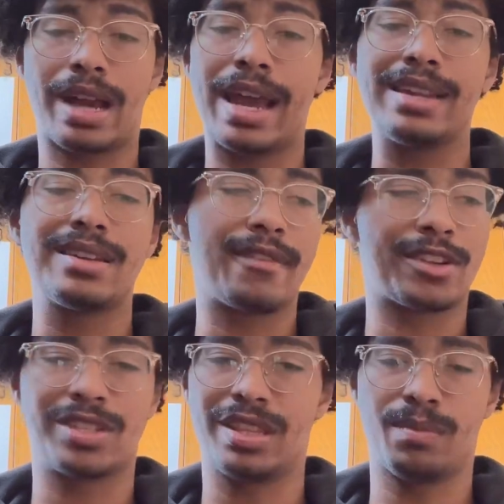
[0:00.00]
I had never
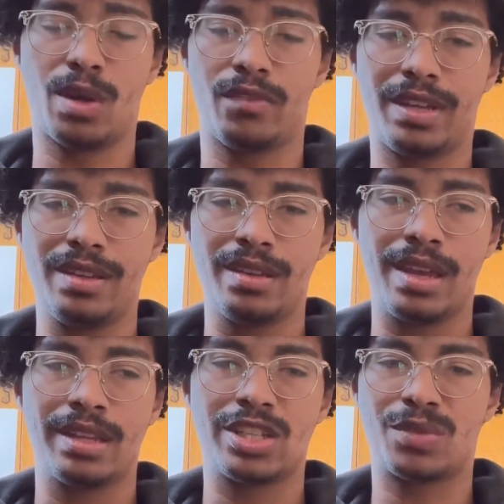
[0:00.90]
seen the movie,
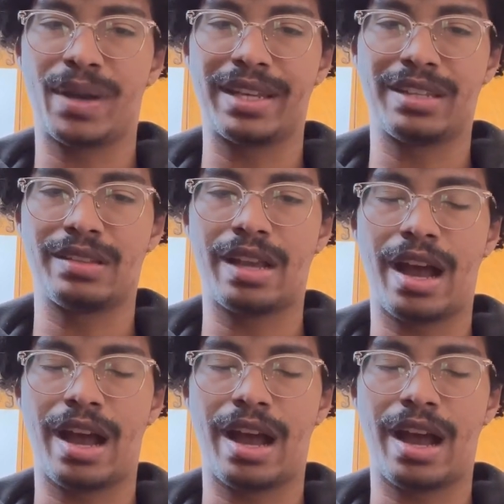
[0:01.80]
despite it